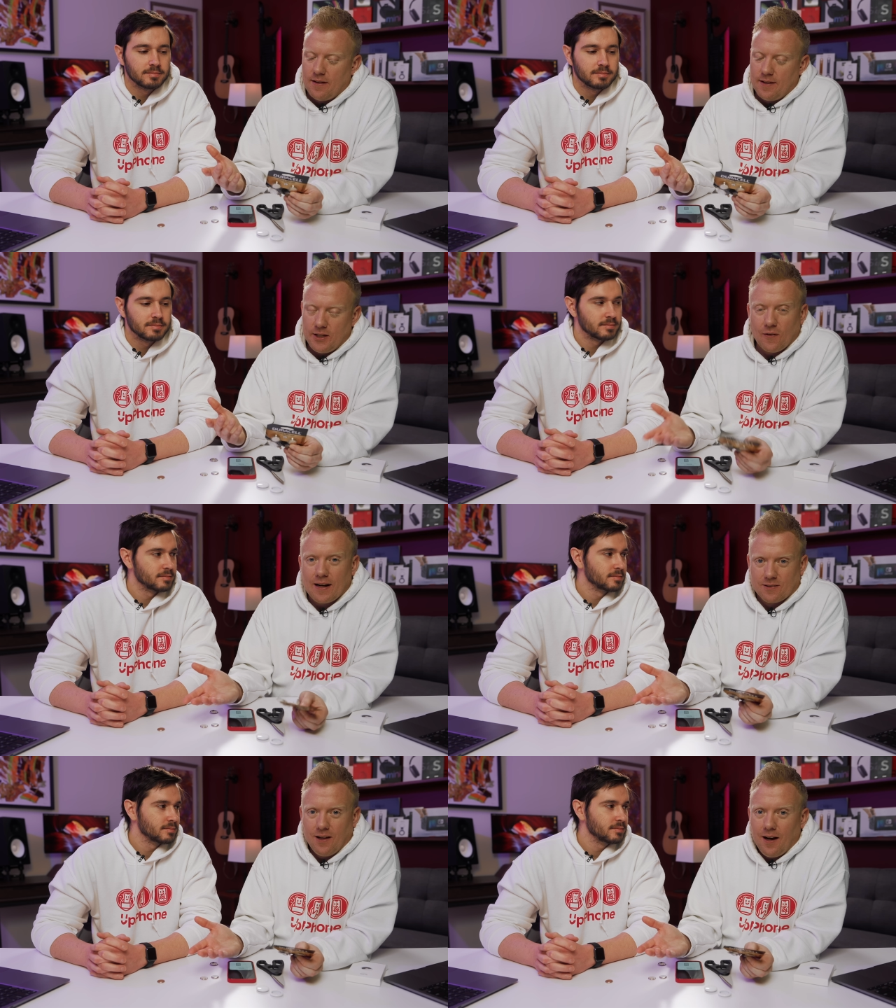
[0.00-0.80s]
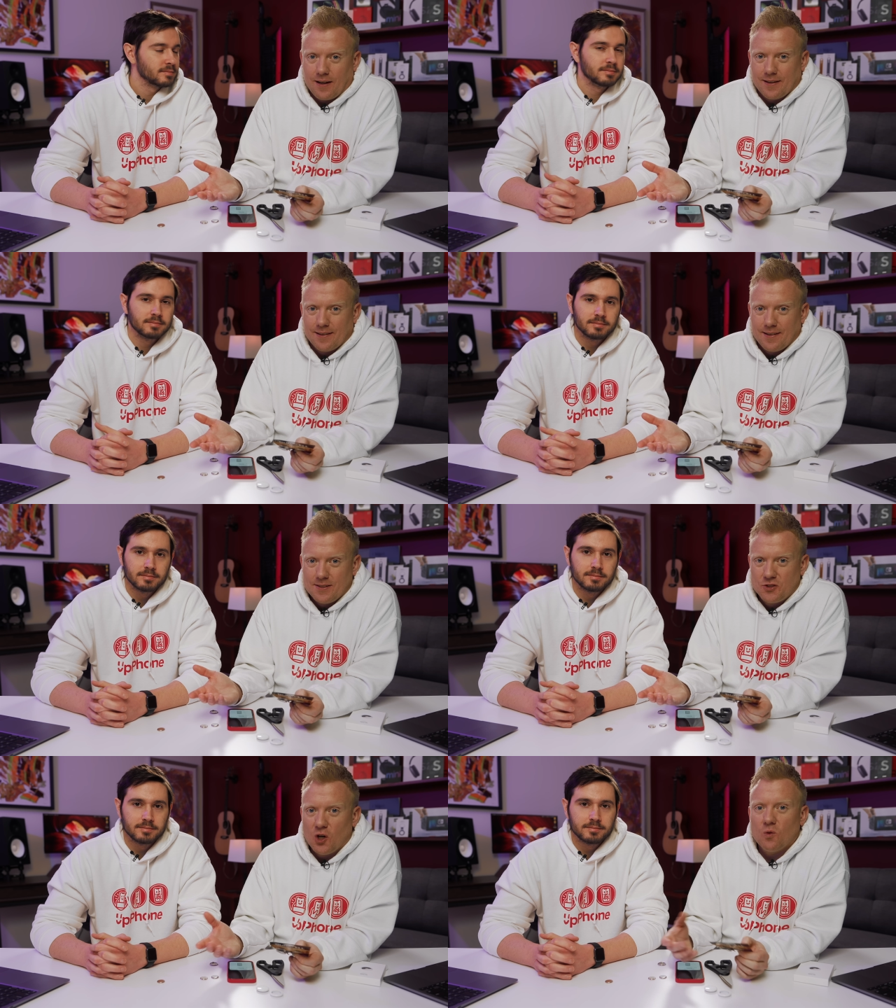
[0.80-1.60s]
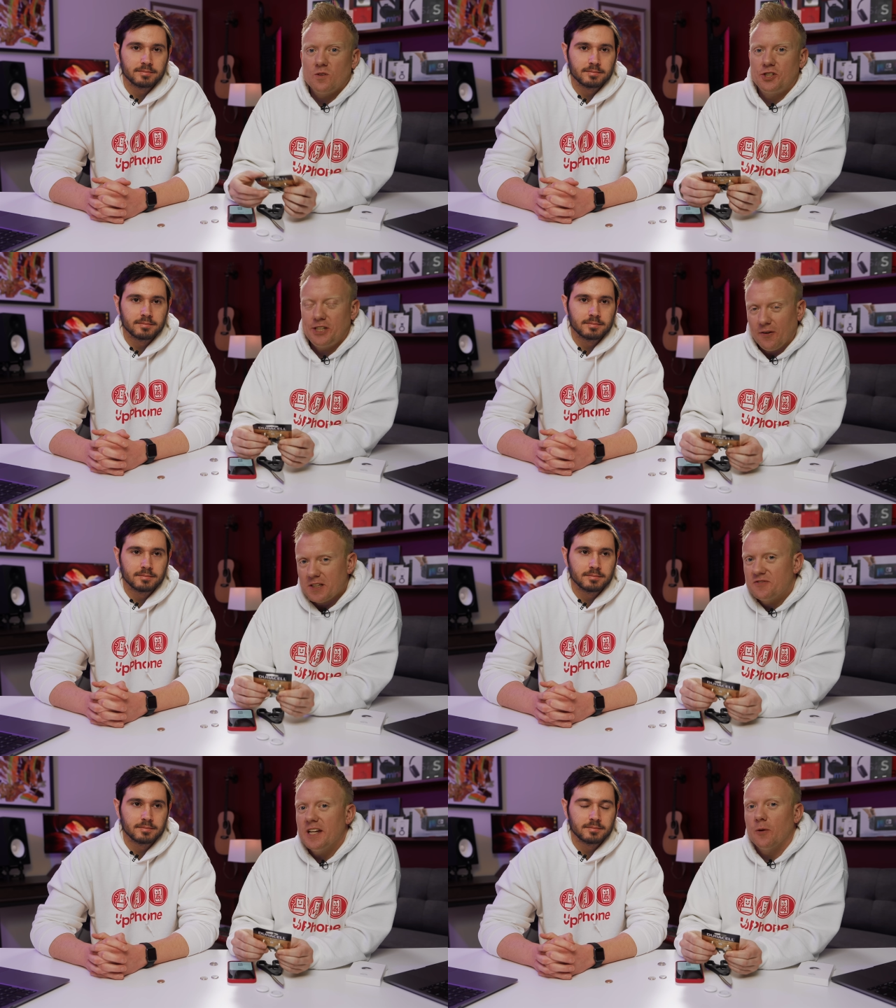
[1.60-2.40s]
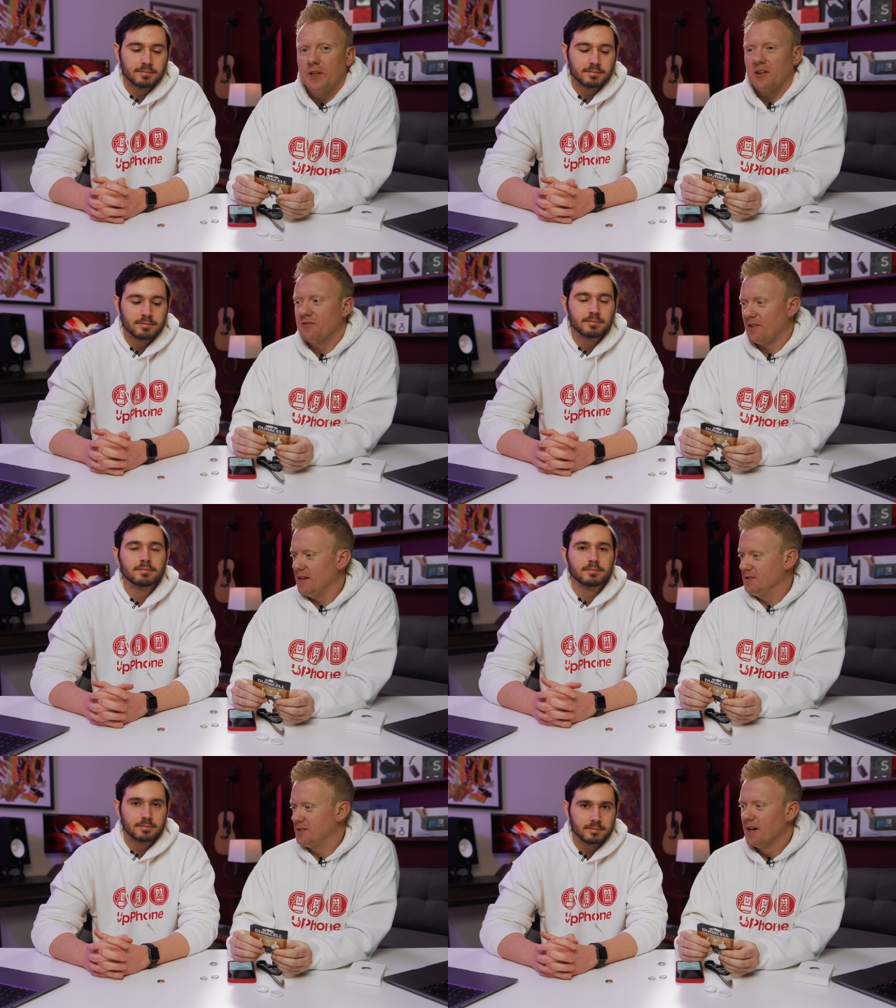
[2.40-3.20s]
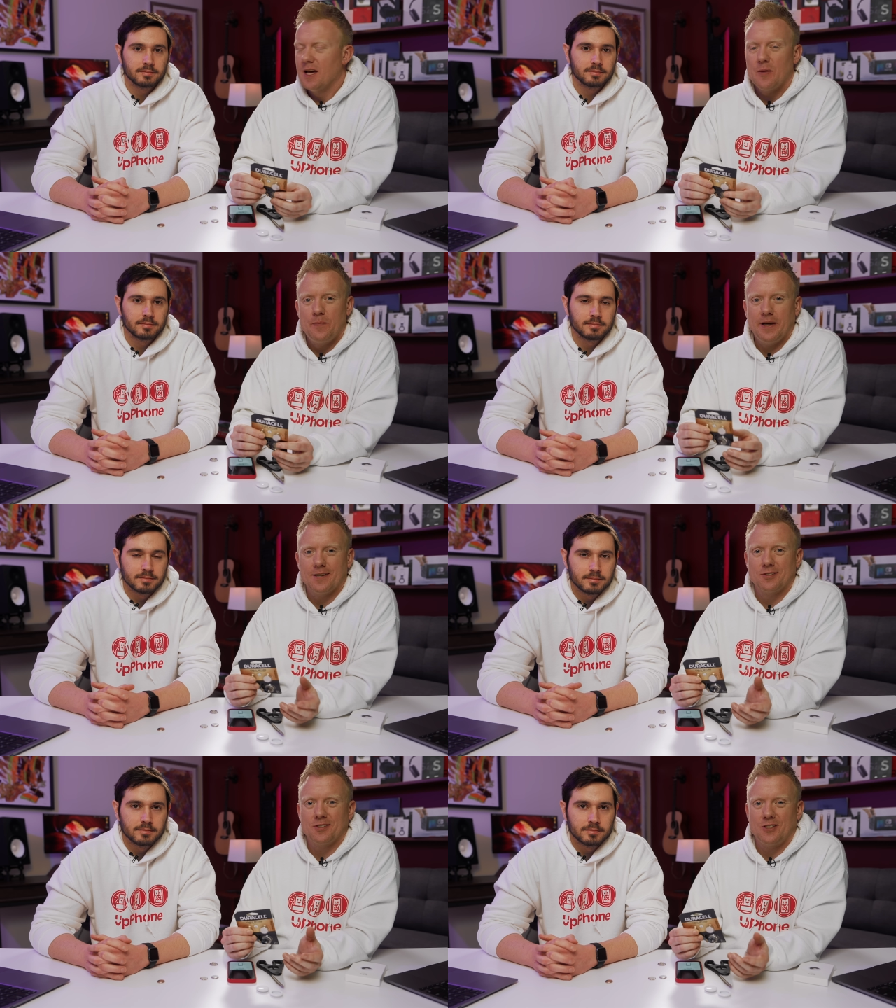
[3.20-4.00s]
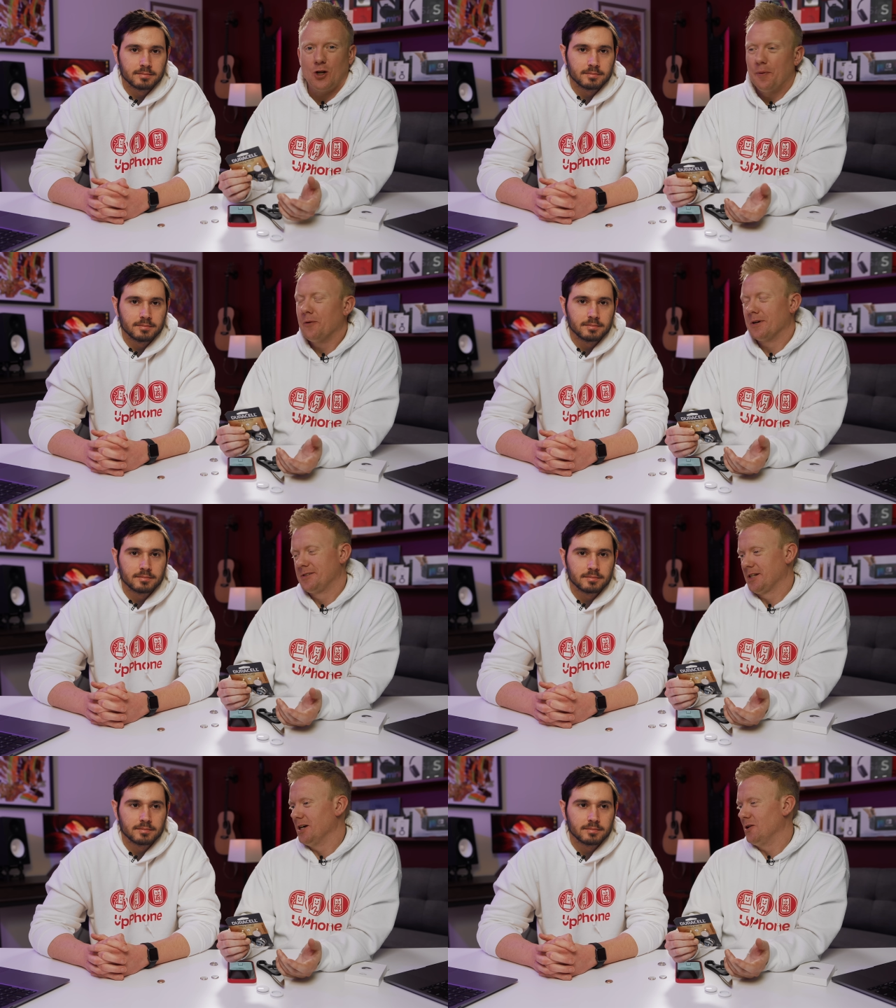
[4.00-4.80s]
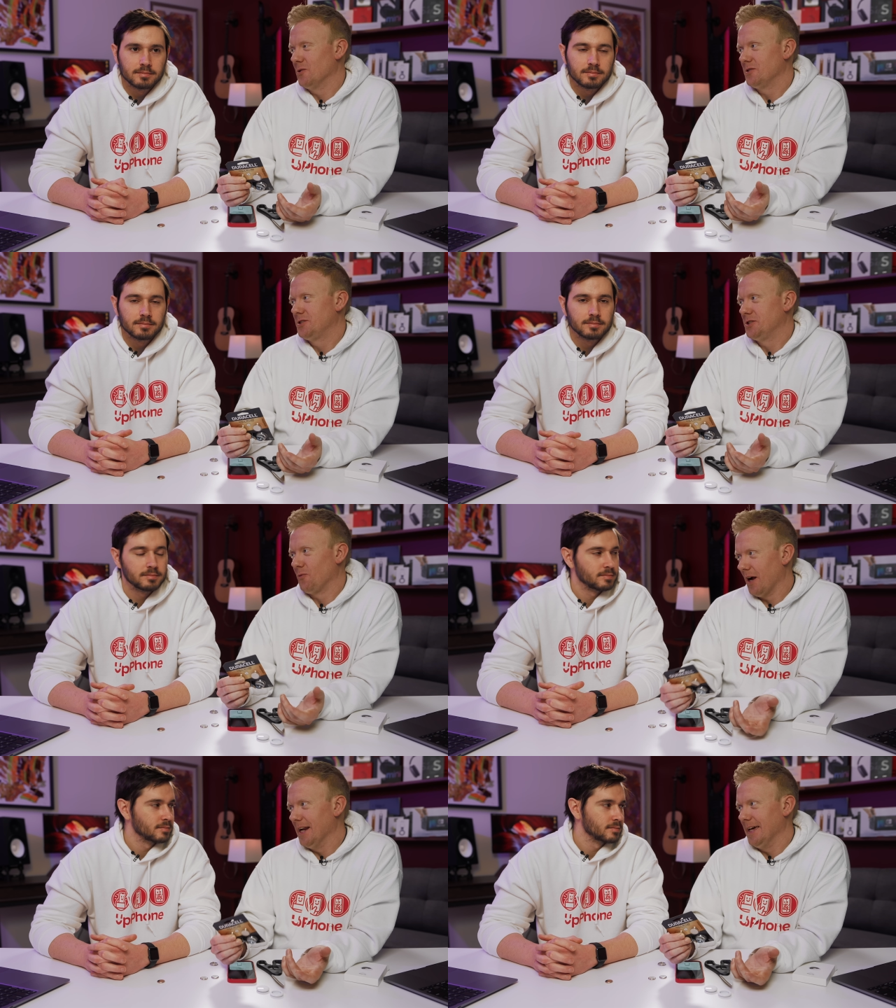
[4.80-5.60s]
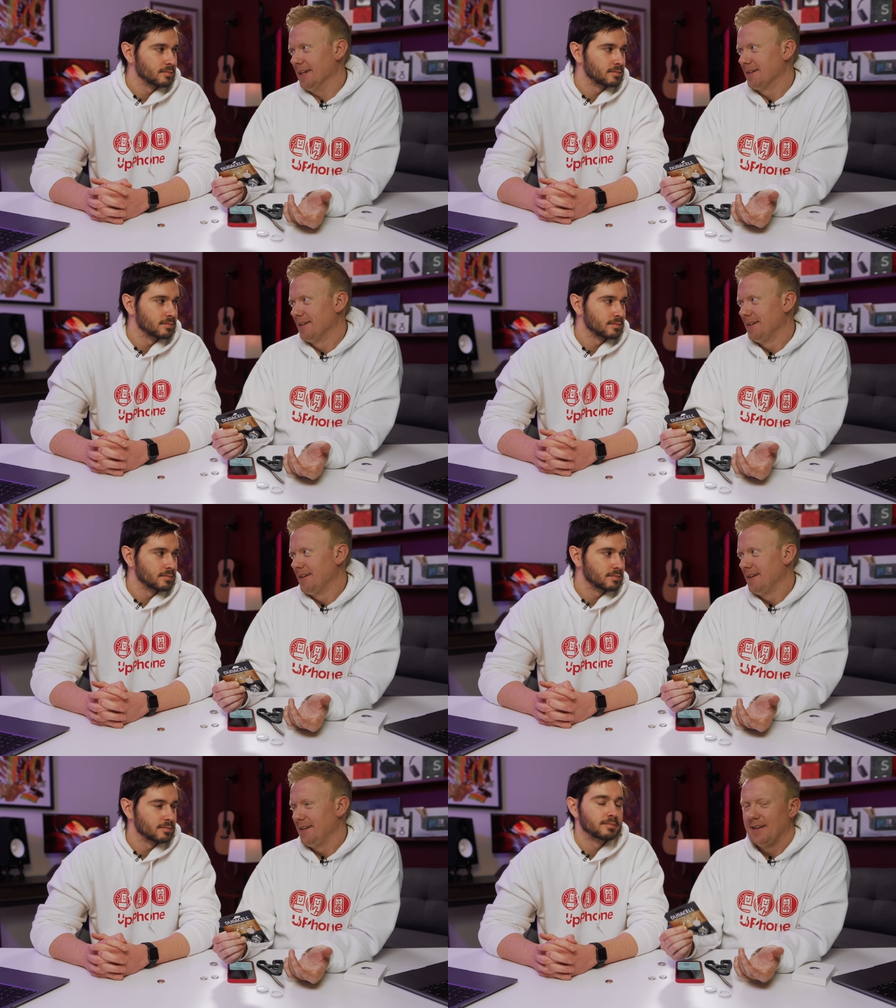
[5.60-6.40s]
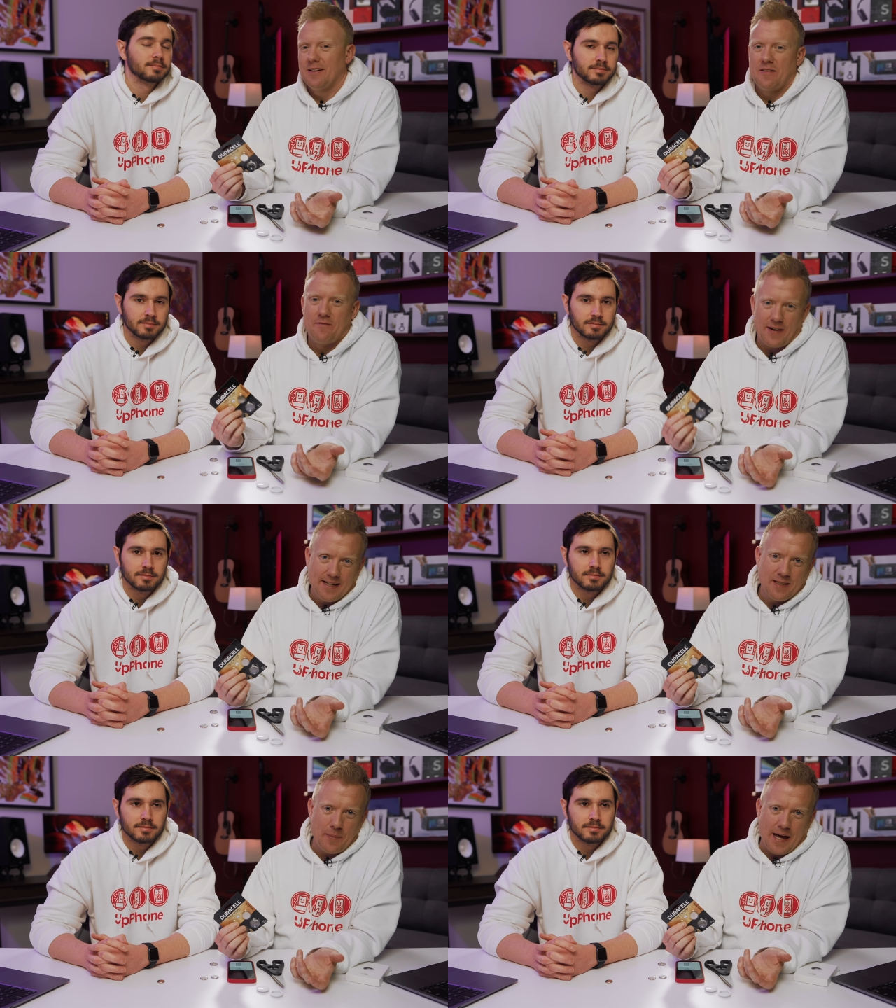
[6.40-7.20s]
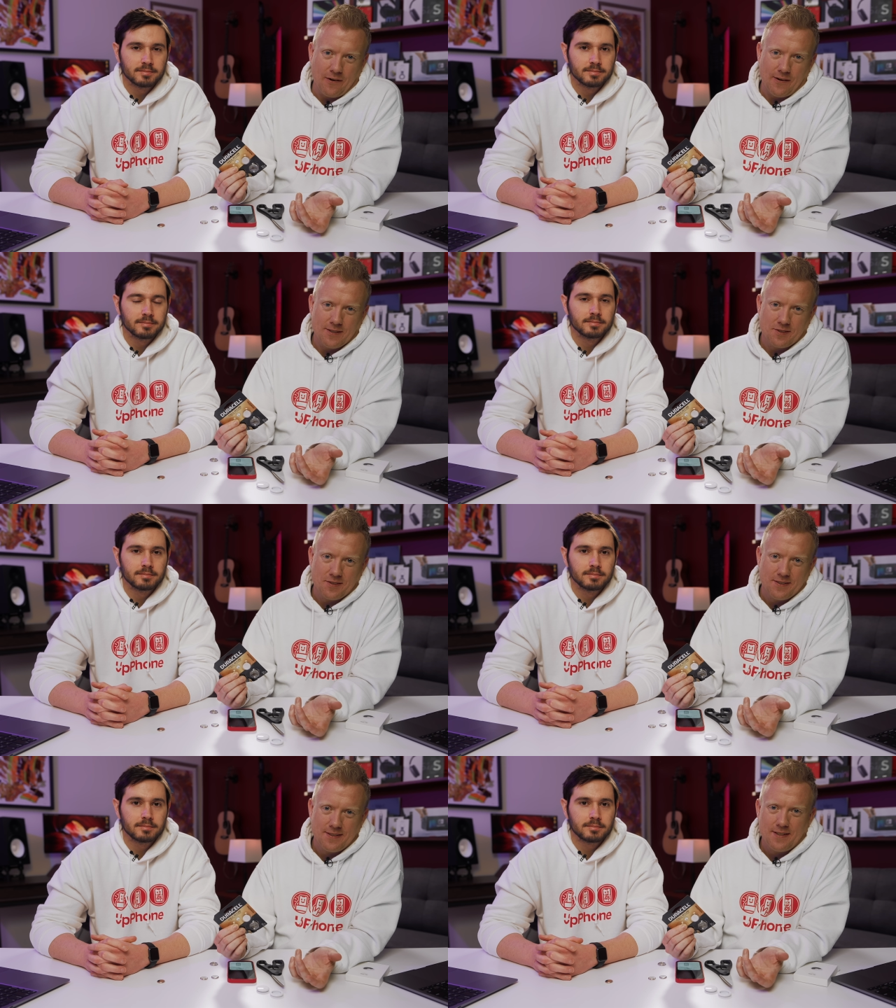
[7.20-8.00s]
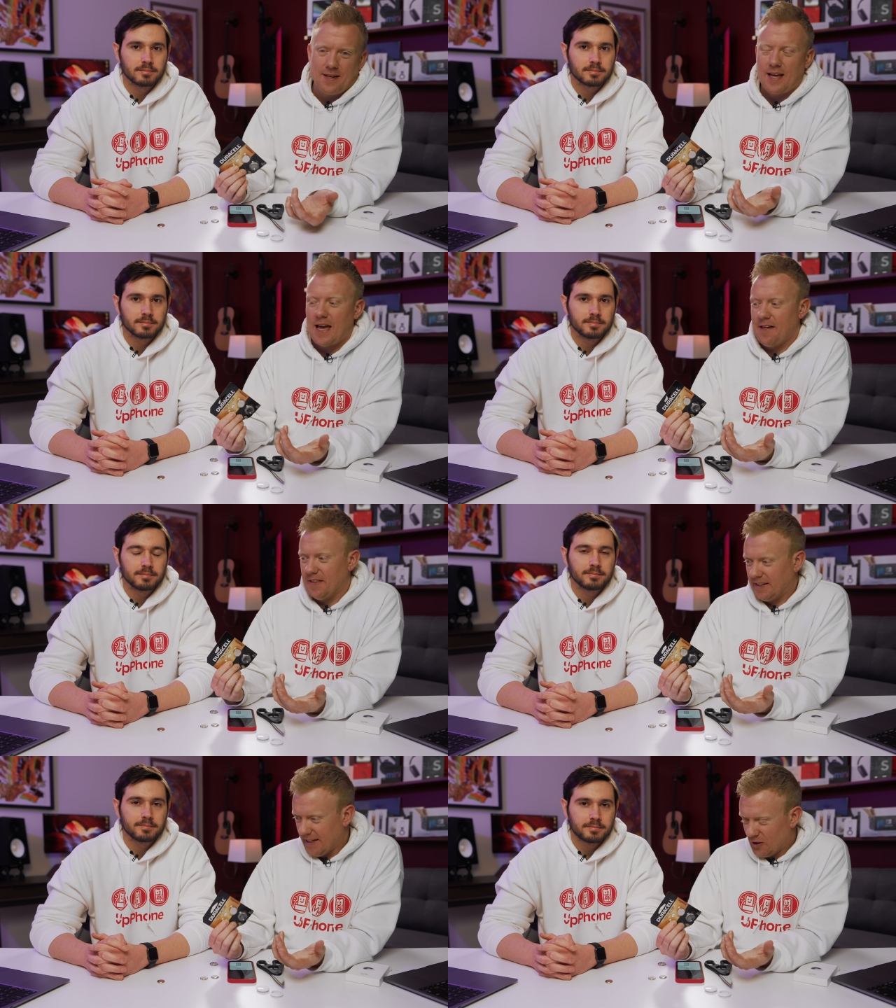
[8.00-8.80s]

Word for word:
Speaker 1: you're out of luck. So share this video with your friends because nobody wants to go to Rite Aid, find the batteries, and then get